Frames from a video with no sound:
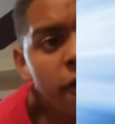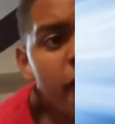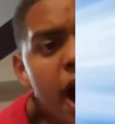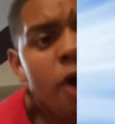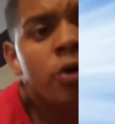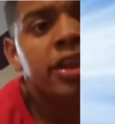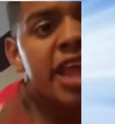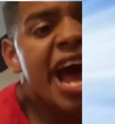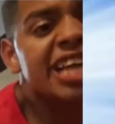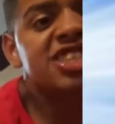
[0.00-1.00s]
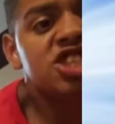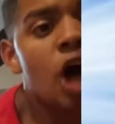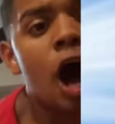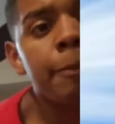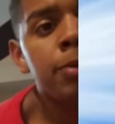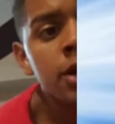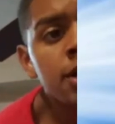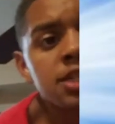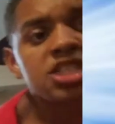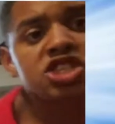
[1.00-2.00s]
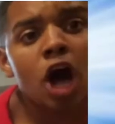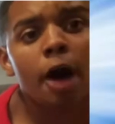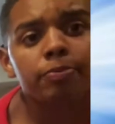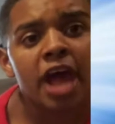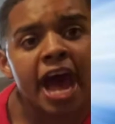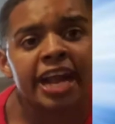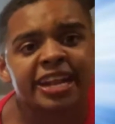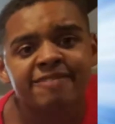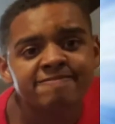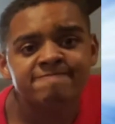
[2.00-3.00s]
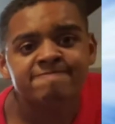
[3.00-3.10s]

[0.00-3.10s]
Ow! Dad, stop! Stop, Dad.